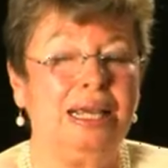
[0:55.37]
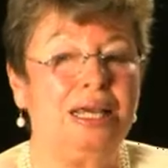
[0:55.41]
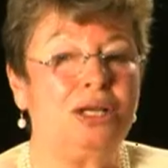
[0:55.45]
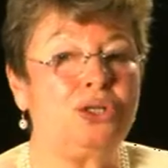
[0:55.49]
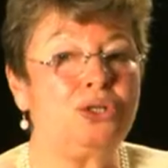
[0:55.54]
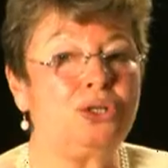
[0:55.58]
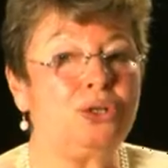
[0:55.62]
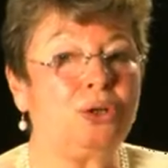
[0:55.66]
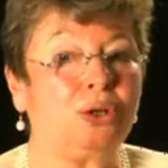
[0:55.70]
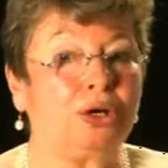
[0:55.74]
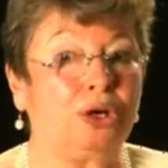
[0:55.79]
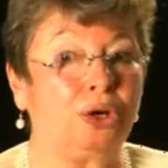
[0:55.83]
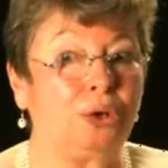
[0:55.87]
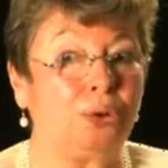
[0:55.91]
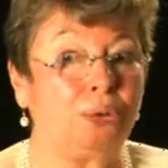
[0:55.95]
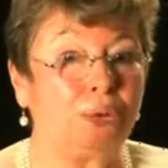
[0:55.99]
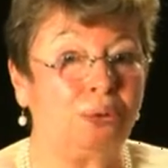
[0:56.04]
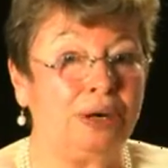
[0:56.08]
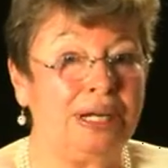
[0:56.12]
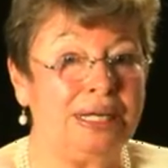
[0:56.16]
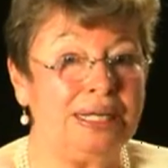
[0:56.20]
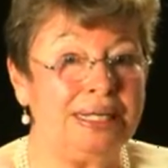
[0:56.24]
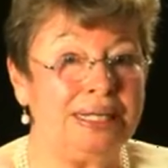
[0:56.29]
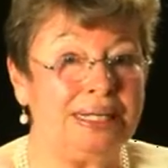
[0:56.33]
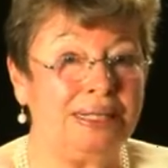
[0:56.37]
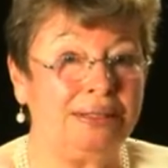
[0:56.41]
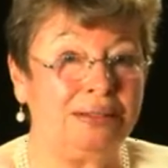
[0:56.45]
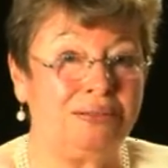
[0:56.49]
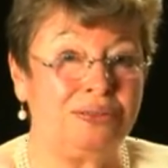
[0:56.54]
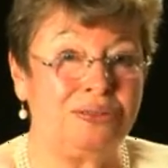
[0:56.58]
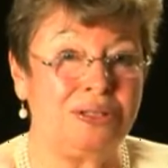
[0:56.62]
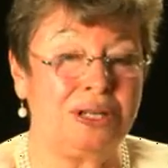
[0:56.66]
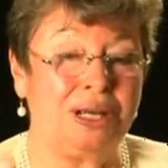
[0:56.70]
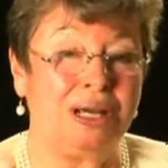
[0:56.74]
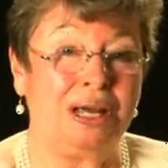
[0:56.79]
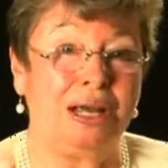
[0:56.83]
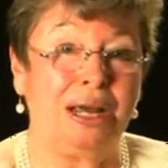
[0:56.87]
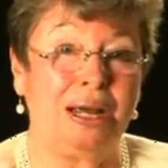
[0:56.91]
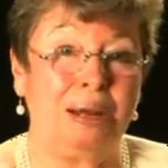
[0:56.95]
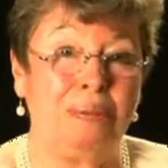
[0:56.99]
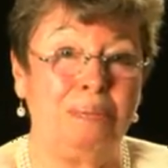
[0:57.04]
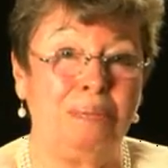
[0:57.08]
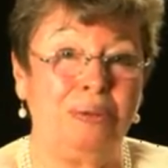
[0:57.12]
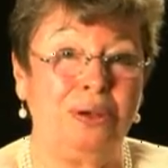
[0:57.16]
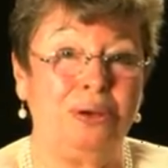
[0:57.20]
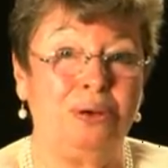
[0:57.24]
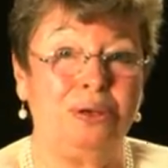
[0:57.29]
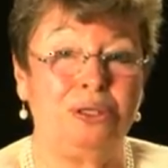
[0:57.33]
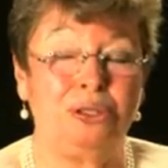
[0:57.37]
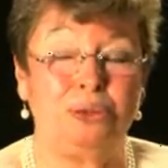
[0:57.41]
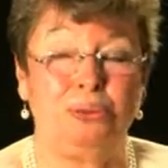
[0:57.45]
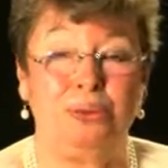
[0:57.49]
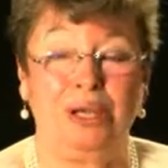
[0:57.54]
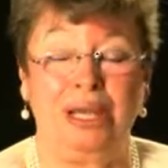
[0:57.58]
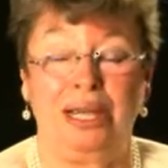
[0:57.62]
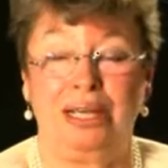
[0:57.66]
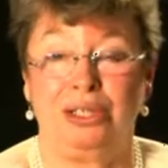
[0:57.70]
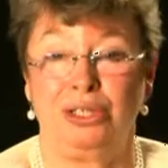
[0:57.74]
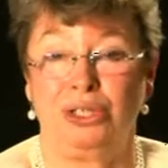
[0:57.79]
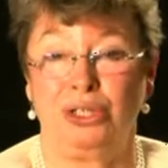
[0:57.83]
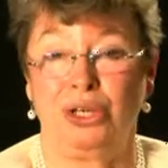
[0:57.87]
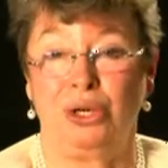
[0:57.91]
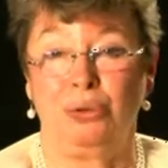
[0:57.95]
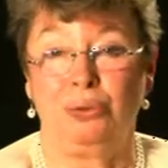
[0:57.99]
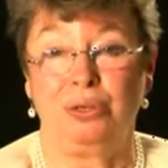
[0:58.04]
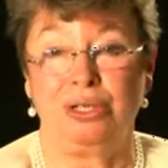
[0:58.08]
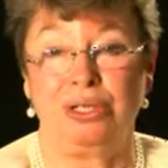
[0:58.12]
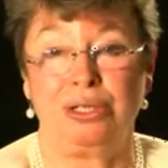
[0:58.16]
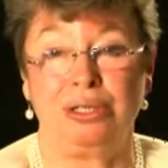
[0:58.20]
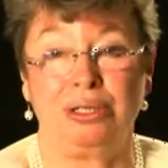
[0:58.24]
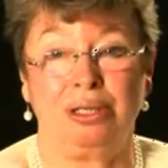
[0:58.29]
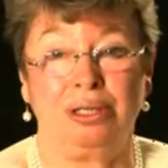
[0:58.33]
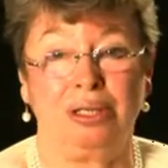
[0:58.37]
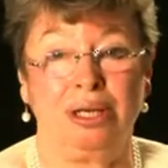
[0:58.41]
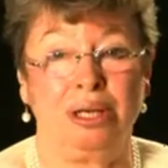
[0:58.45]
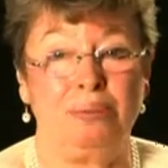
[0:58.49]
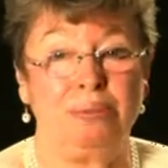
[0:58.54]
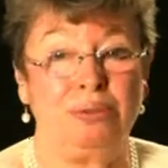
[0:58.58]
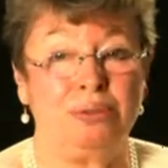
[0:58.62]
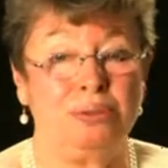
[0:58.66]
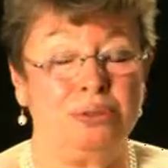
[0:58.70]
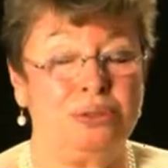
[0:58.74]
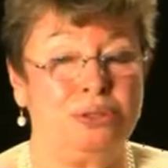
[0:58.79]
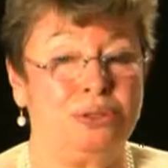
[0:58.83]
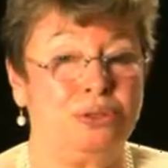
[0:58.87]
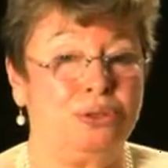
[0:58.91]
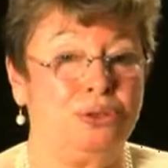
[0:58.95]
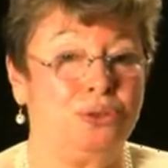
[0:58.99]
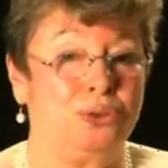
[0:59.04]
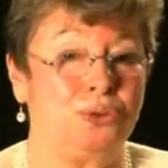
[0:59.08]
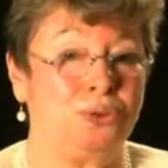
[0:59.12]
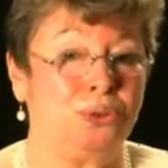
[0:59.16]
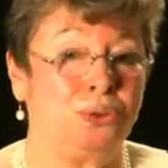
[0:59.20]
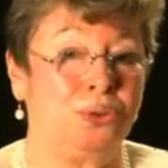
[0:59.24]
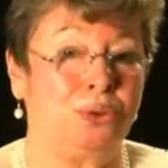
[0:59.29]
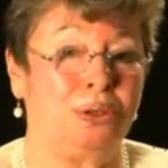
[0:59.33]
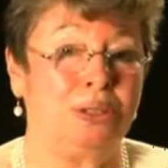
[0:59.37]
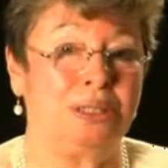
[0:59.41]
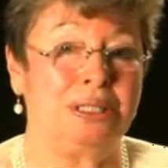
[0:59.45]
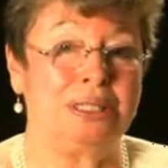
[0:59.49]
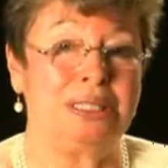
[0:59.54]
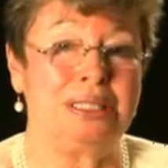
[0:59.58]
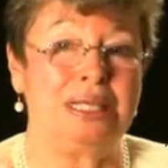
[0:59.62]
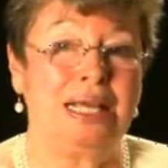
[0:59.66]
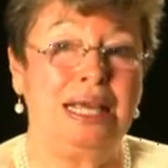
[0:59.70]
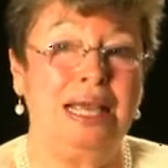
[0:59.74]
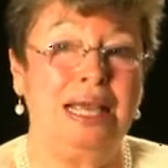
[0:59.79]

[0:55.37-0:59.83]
It took a great deal of time because we had to go into cupboards and drawers,